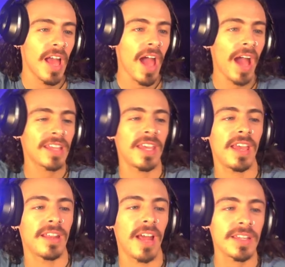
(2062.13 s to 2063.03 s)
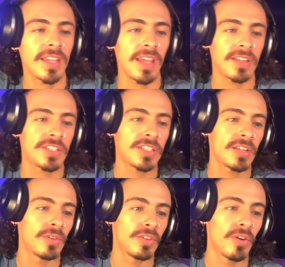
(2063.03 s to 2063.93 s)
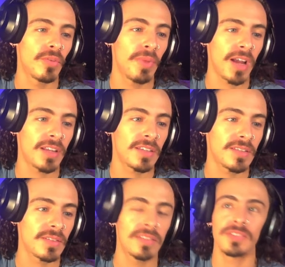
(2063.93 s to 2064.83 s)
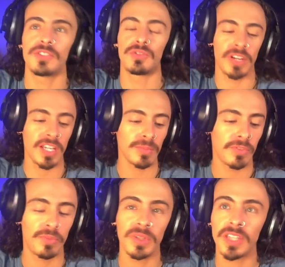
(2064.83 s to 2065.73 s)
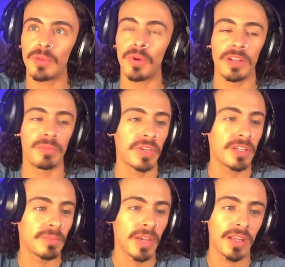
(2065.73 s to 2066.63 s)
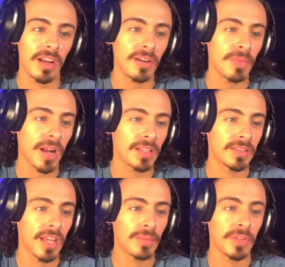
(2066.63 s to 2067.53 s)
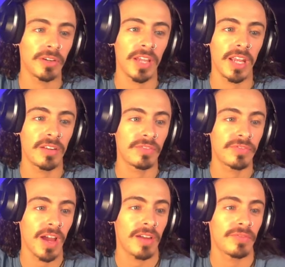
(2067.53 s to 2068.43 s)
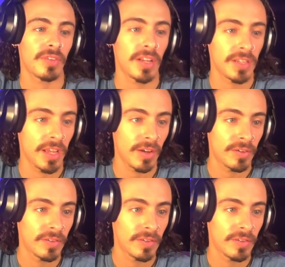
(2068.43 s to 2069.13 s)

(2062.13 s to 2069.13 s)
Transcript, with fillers: I can't I can't shit on nobody's dream of what they want to be, man. Everybody damn near getting a 5 right now.